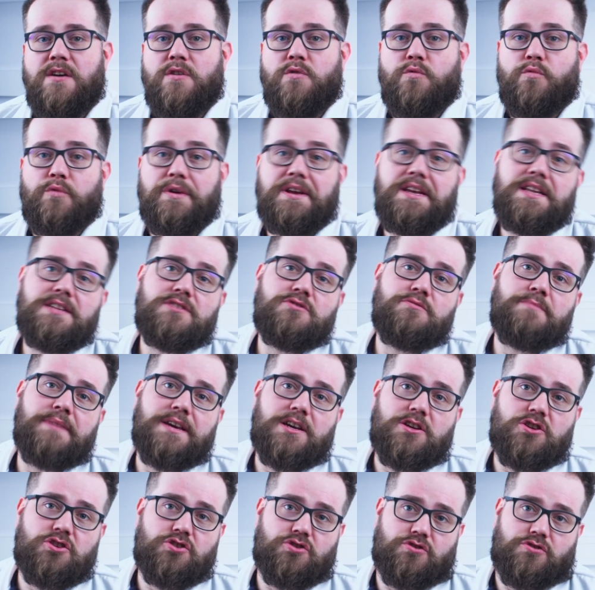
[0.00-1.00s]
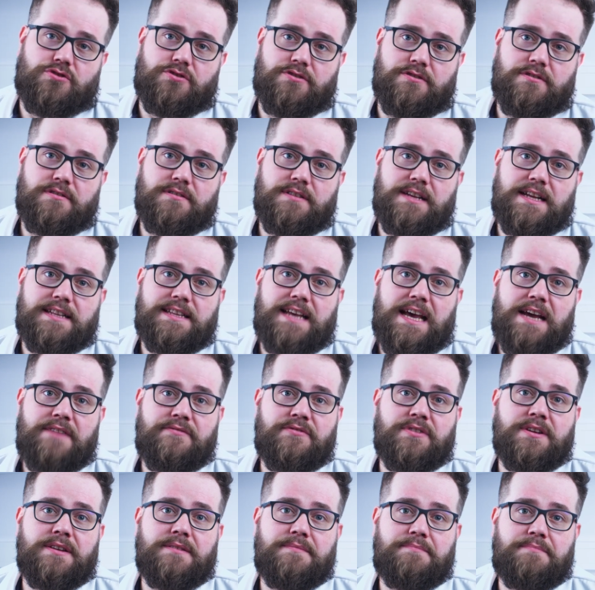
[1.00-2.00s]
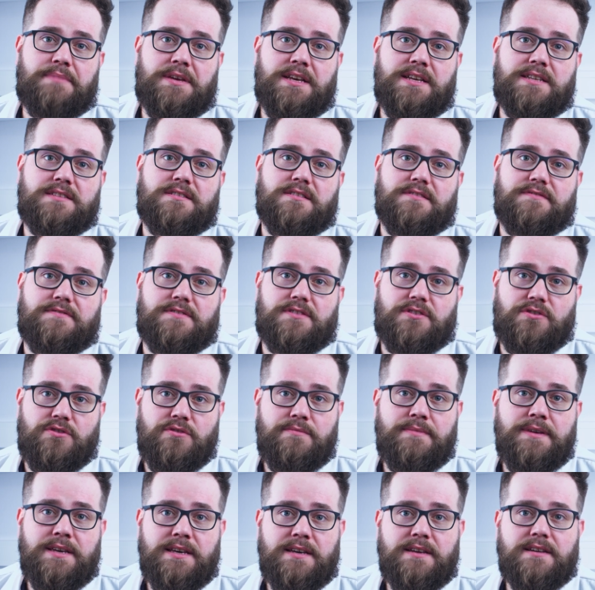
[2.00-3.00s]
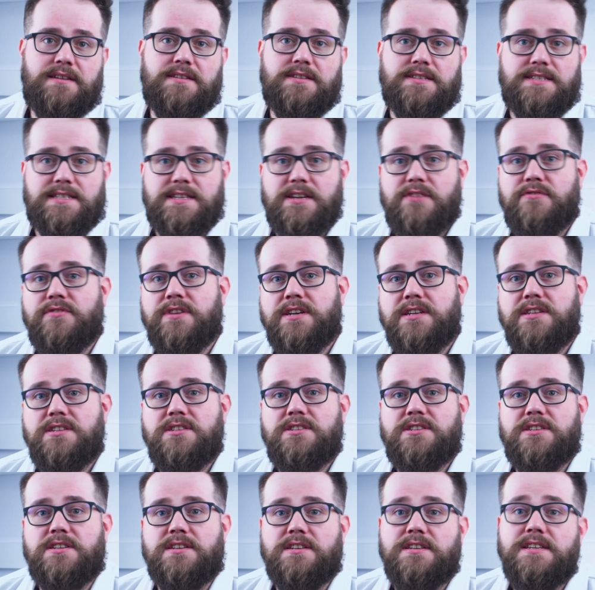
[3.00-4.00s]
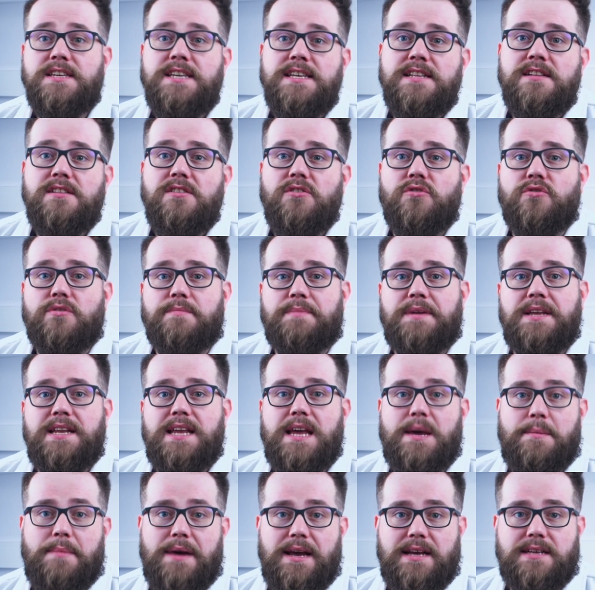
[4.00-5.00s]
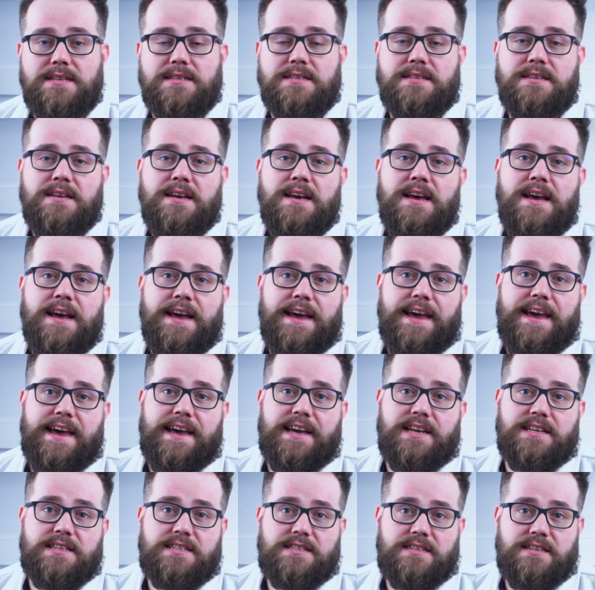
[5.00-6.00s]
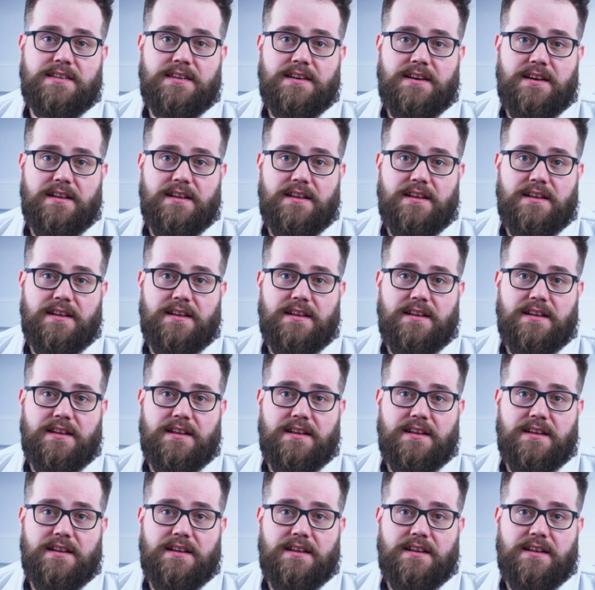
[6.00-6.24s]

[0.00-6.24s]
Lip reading: We need to make sure that every piece of tubing, syringe, needle or PDMS is